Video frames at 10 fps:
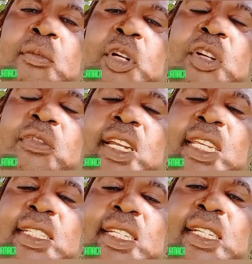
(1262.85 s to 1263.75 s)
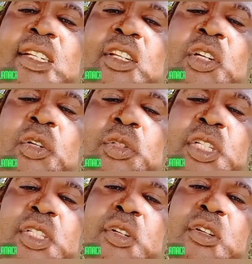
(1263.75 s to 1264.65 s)
But the fact is, the you
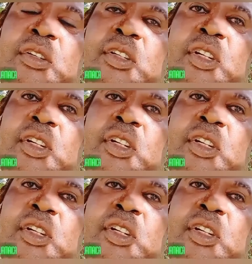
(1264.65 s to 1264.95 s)
lose your son,